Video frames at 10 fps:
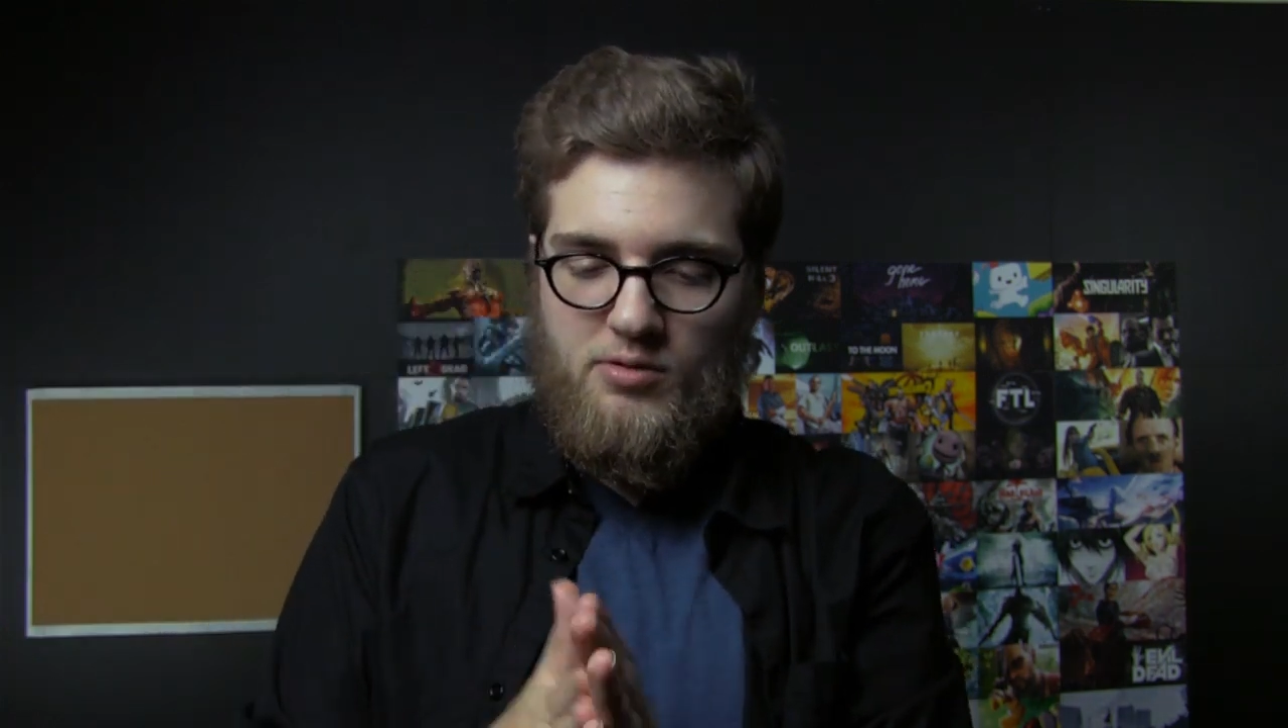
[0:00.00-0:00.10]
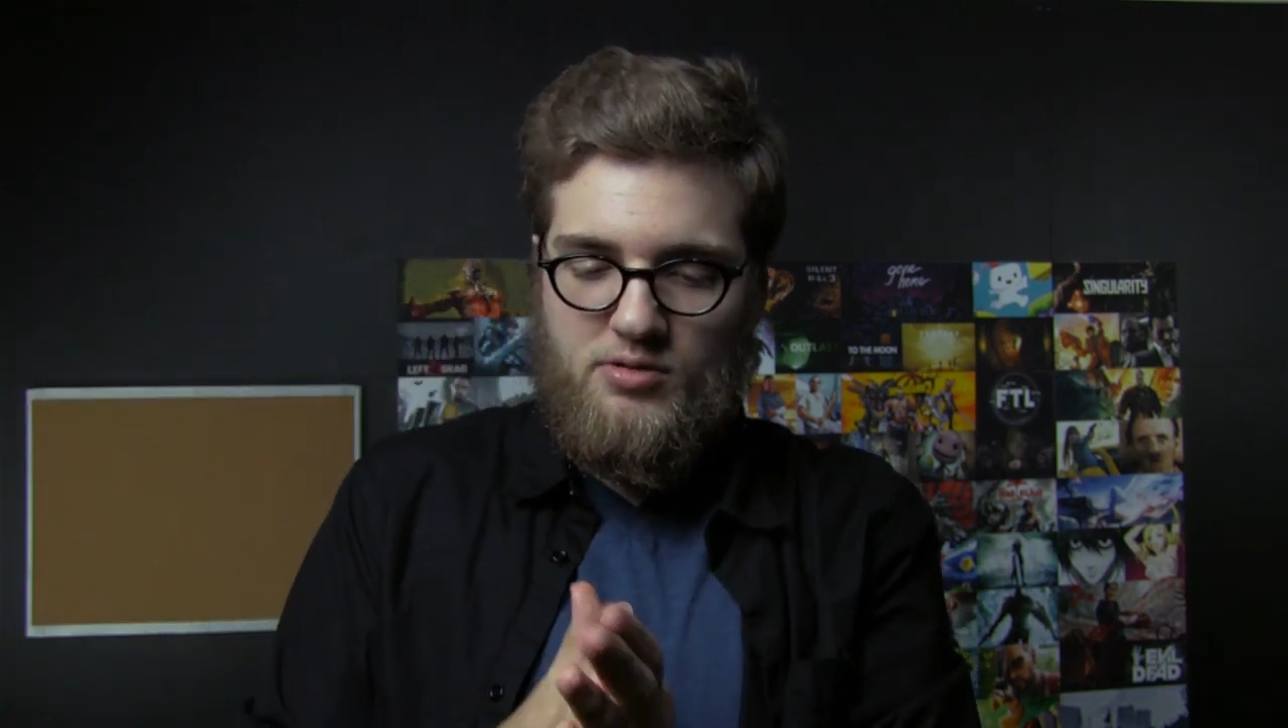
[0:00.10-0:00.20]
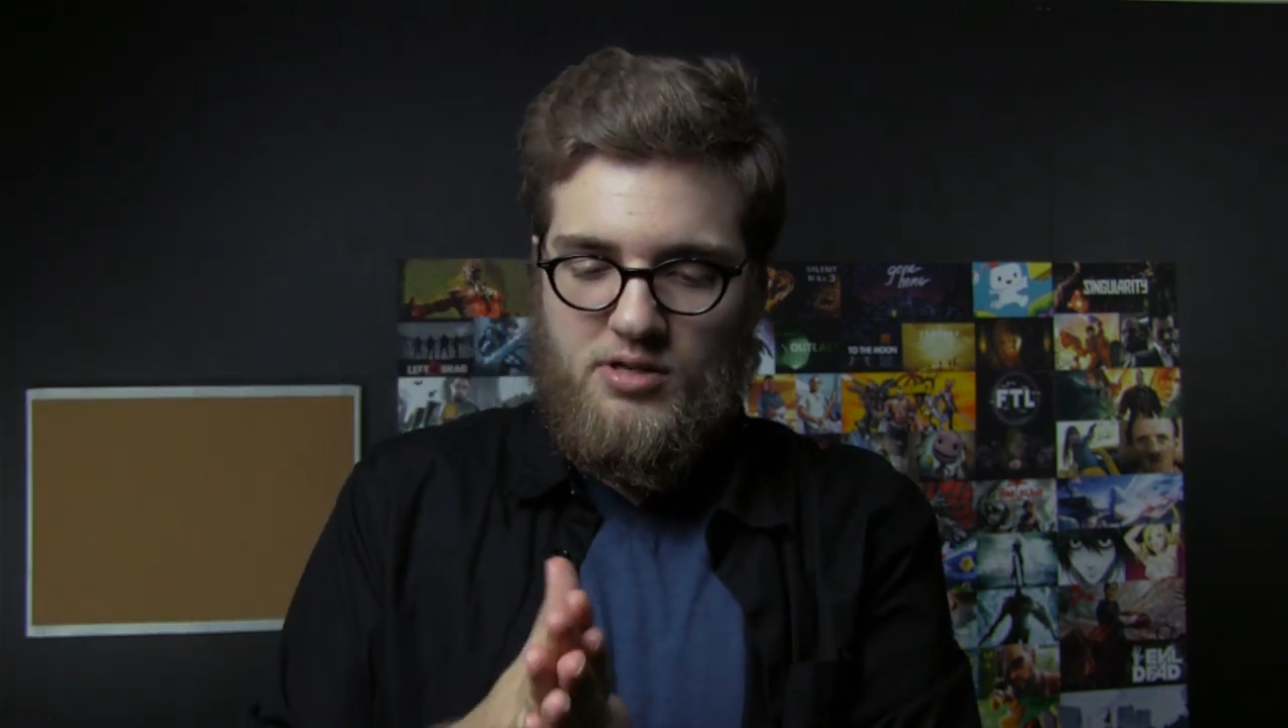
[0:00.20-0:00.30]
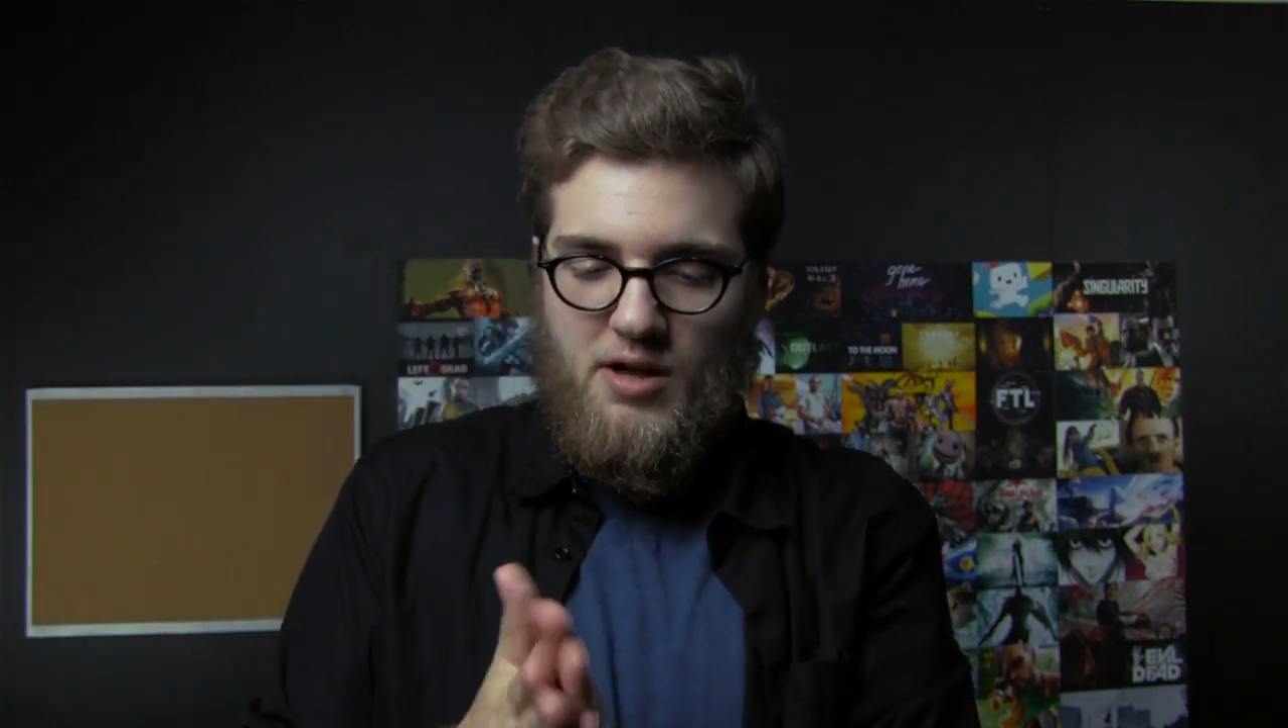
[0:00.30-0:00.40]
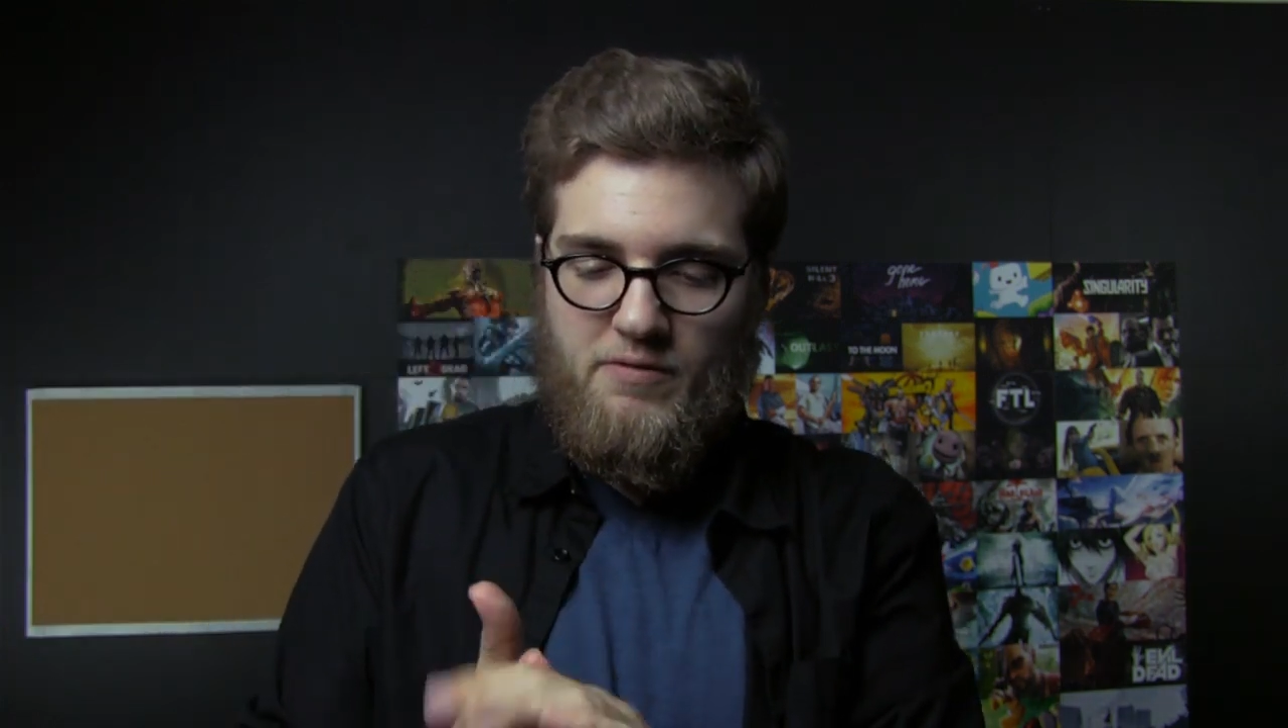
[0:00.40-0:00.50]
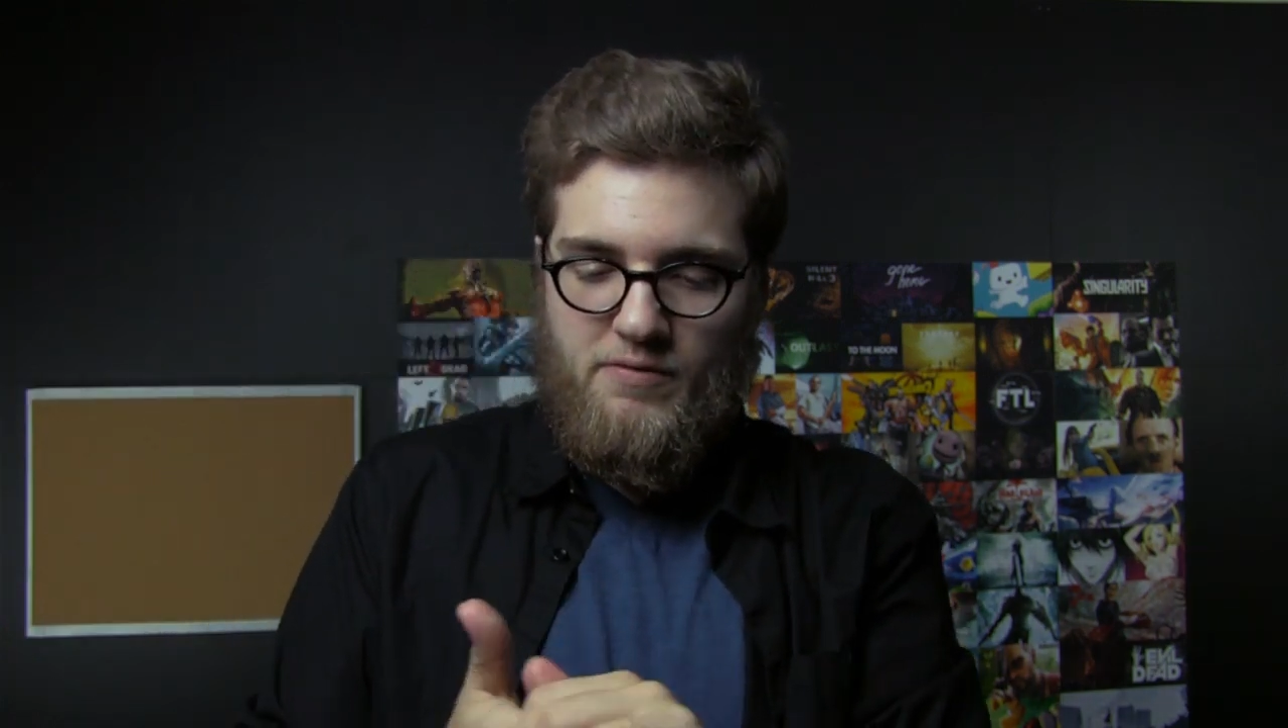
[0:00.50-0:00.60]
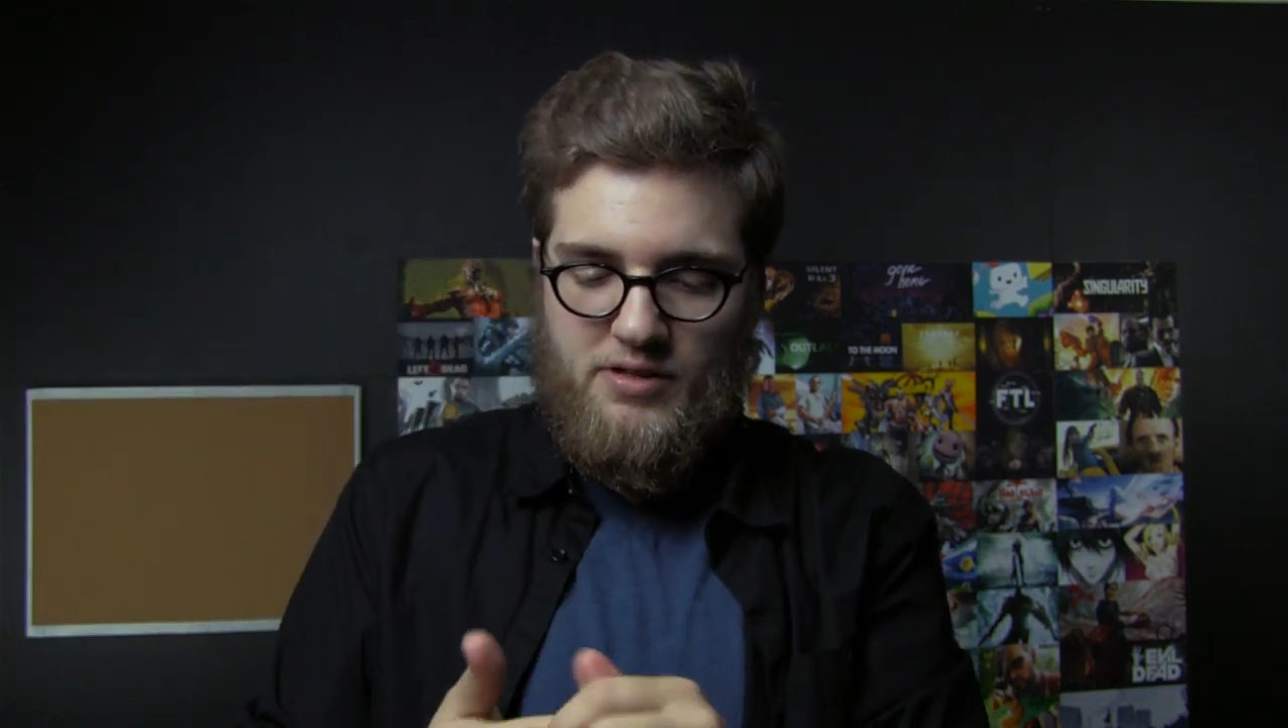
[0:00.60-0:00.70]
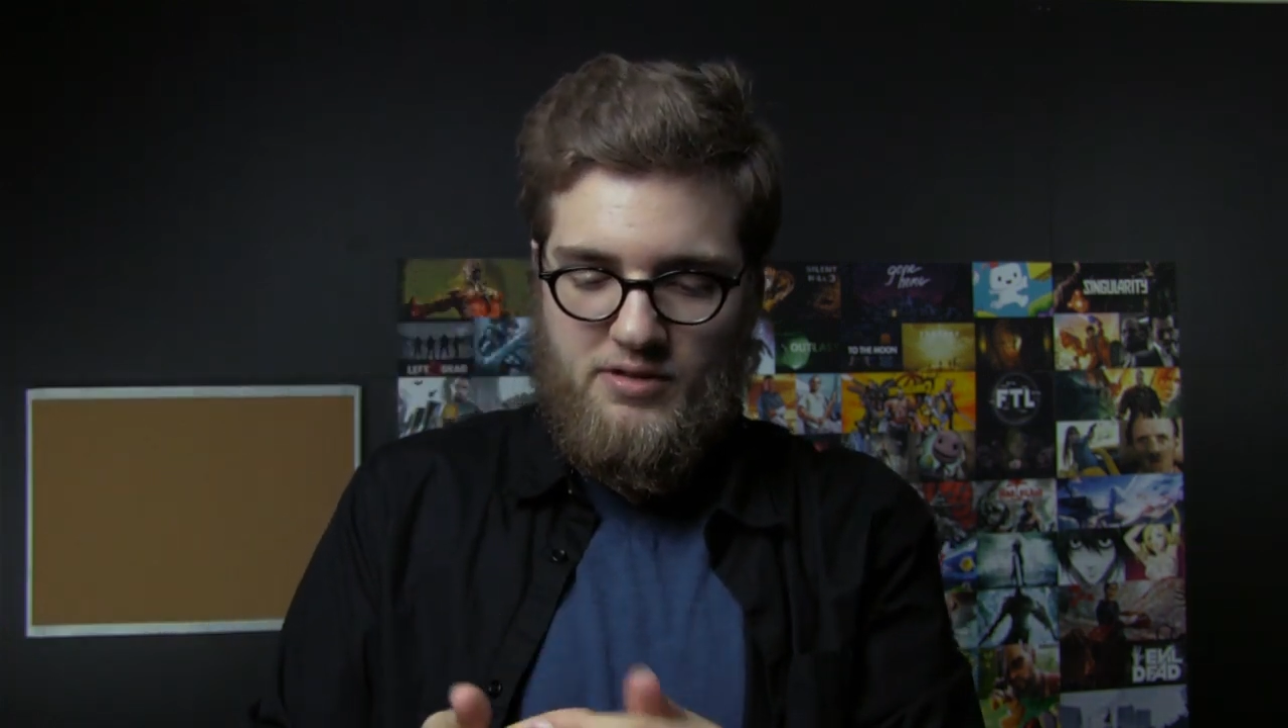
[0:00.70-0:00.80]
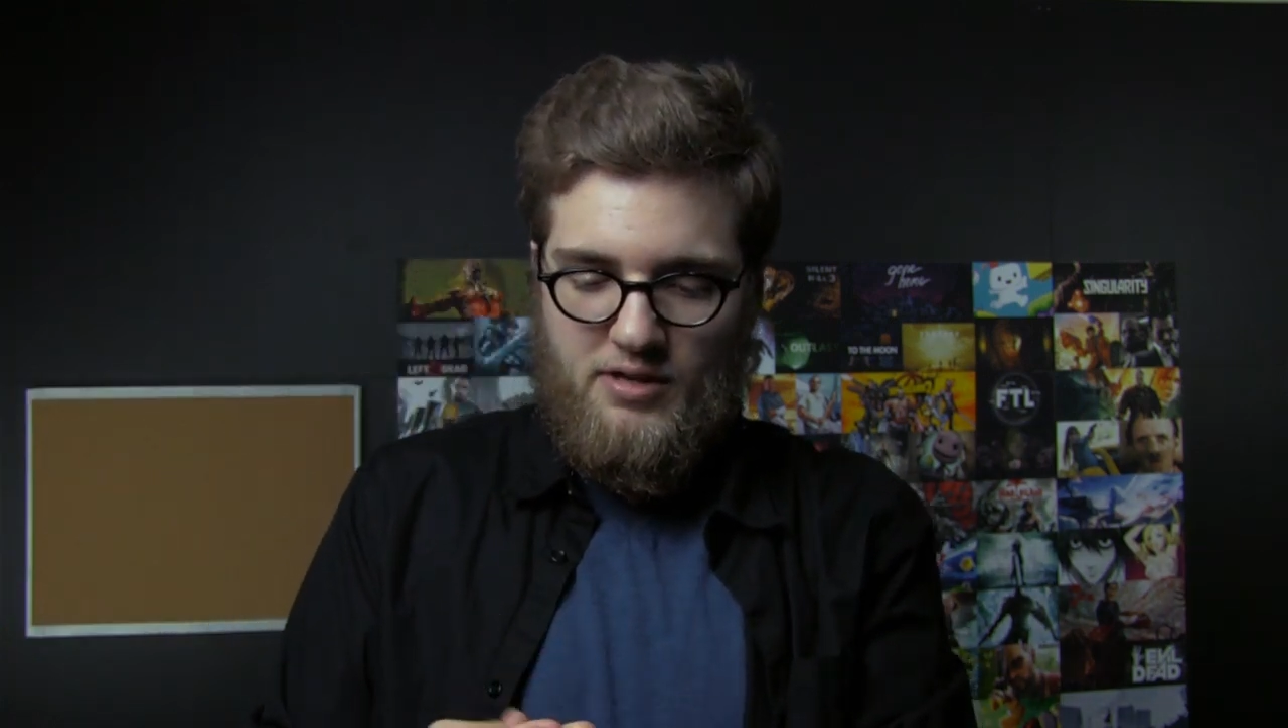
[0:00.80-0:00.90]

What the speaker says: use enough of it